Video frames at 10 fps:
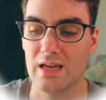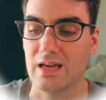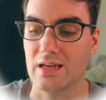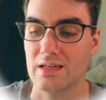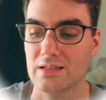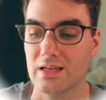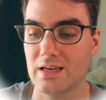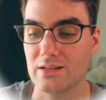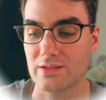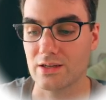and
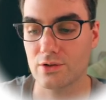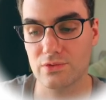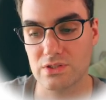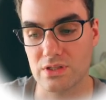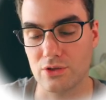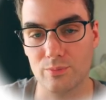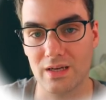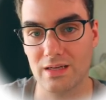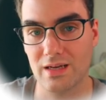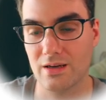any layovers that you
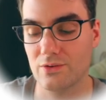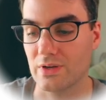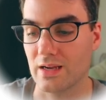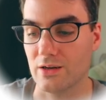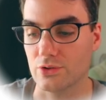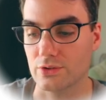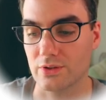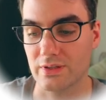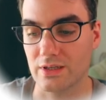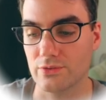may have and how long
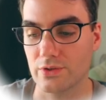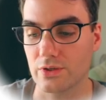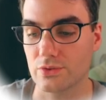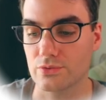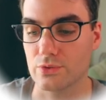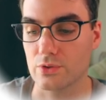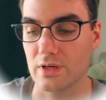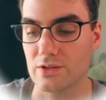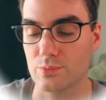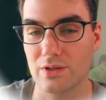the layover goes for,
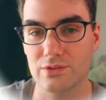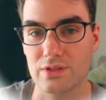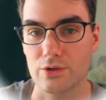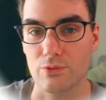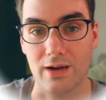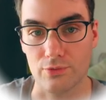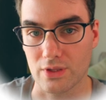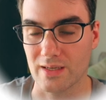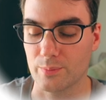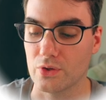as well as the
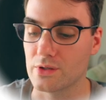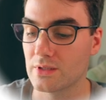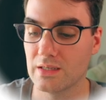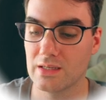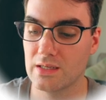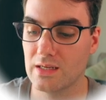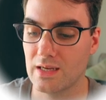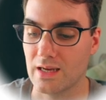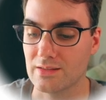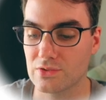arrival airport.
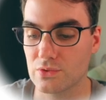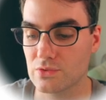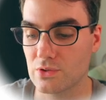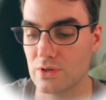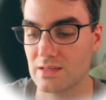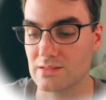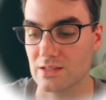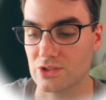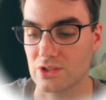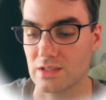And there's also a
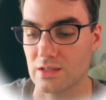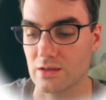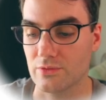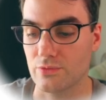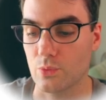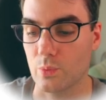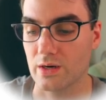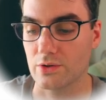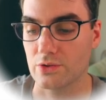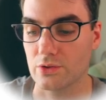section here for
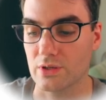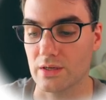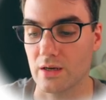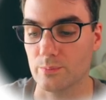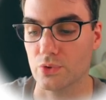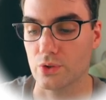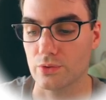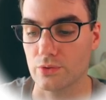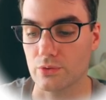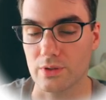where you can
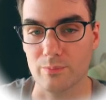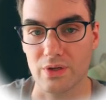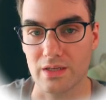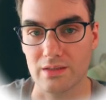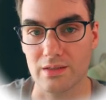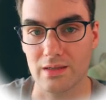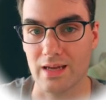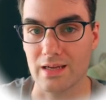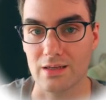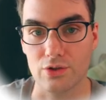upload or embed
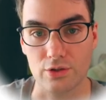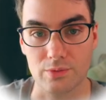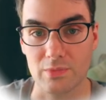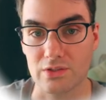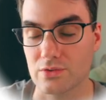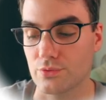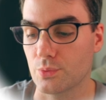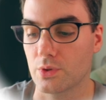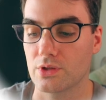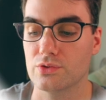a document. So if
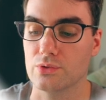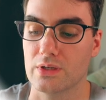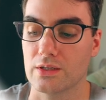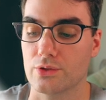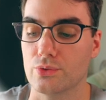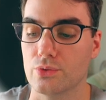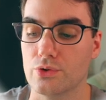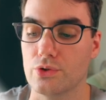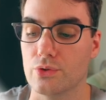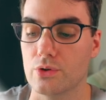you wanted to
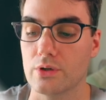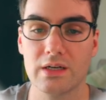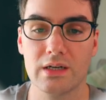include your